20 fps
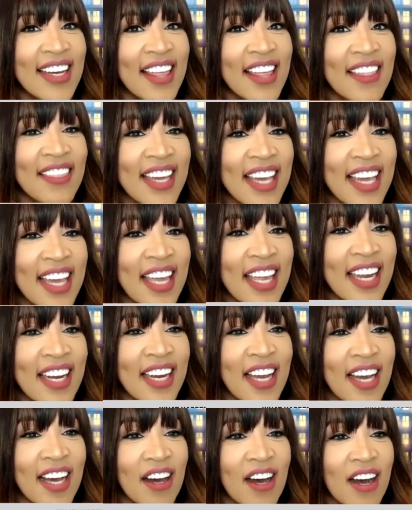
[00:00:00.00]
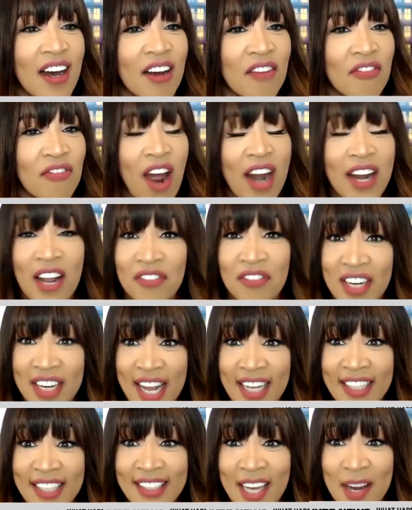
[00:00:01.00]
then Friday After
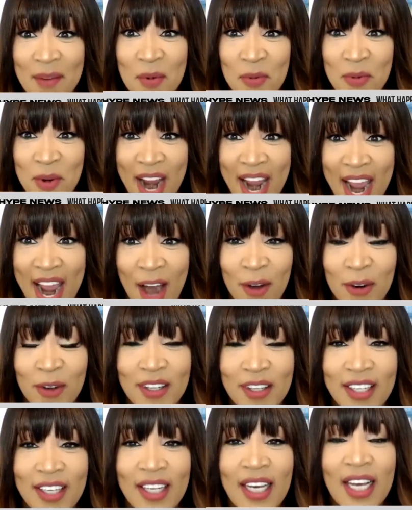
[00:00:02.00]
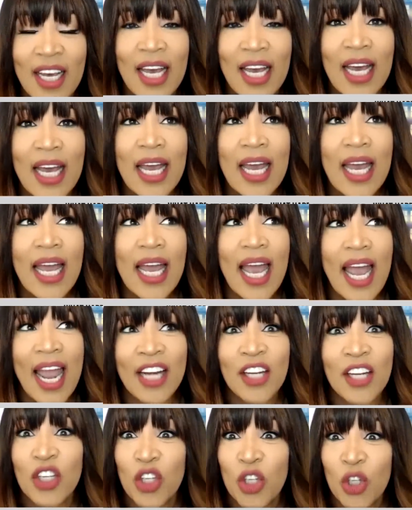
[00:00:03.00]
Next came around
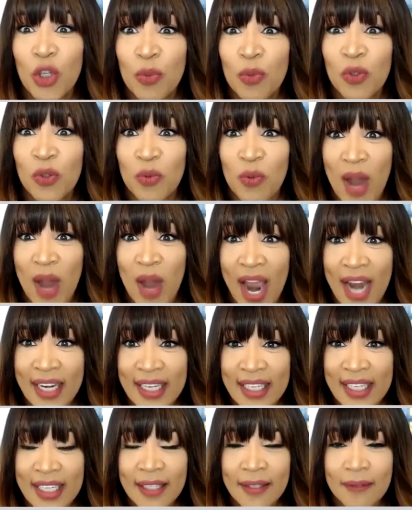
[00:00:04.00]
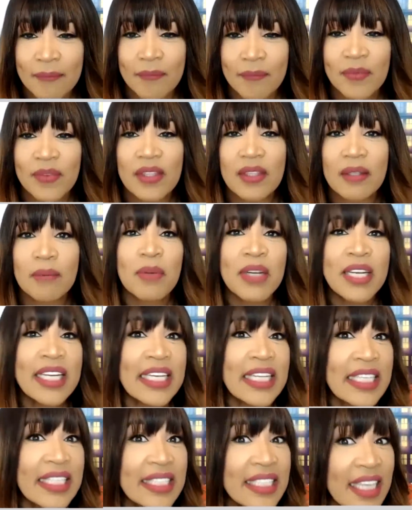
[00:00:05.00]
and Cube was writing it, but he
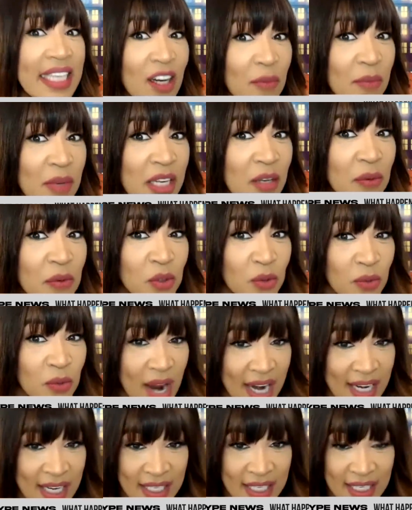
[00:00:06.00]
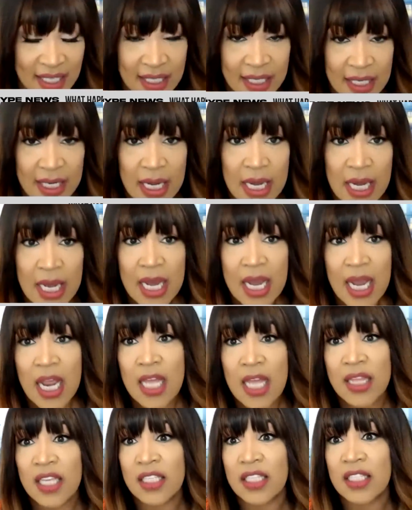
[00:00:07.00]
didn't tell me he was writing it.
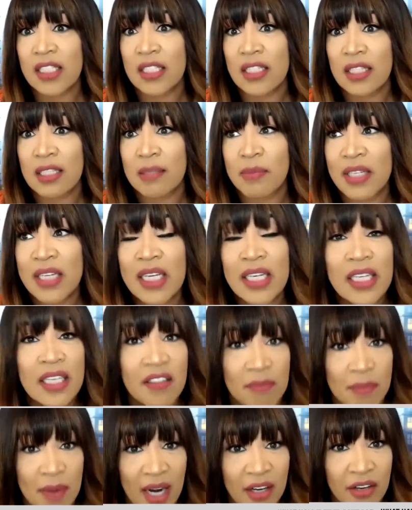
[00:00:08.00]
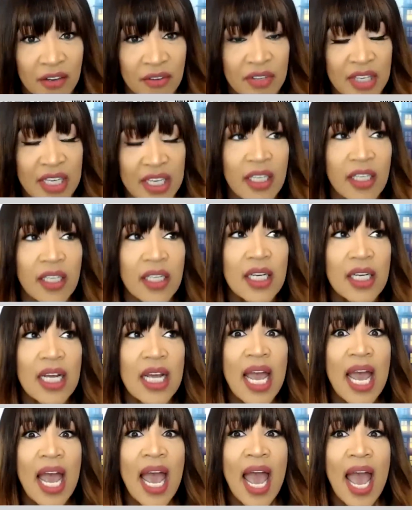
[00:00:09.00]
And this is in the beginning of my career.
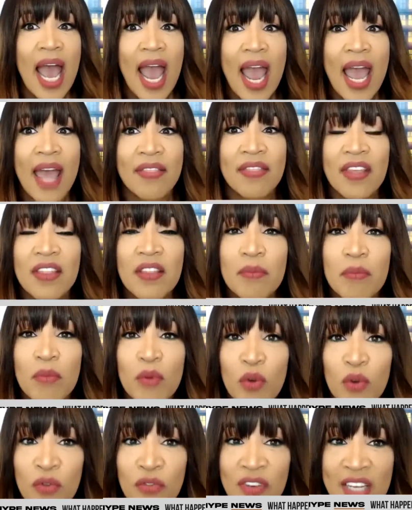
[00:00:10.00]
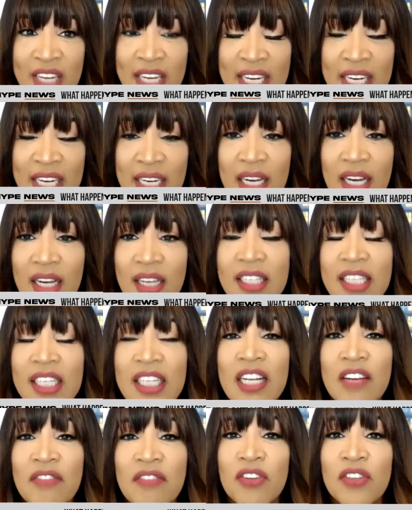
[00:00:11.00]
And then the movie
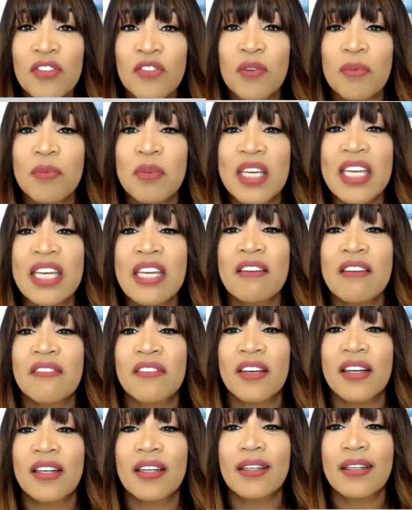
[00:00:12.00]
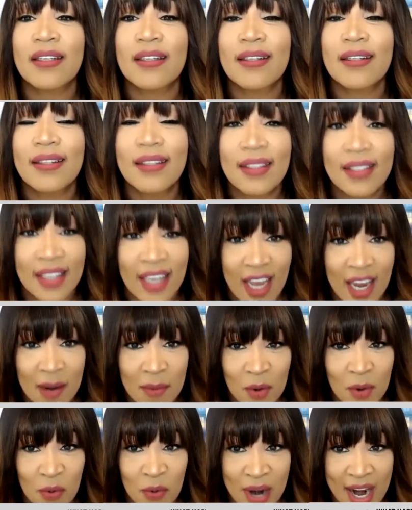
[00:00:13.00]
Deliver Us from Eva
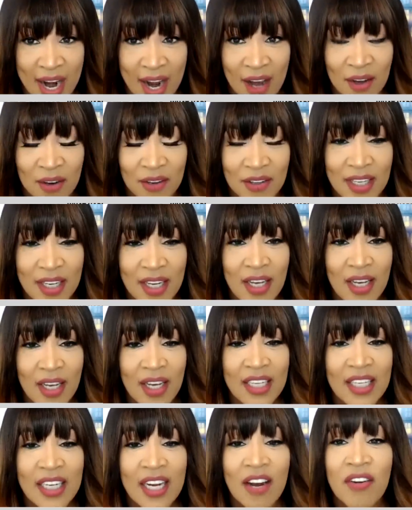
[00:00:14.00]
came around, Gary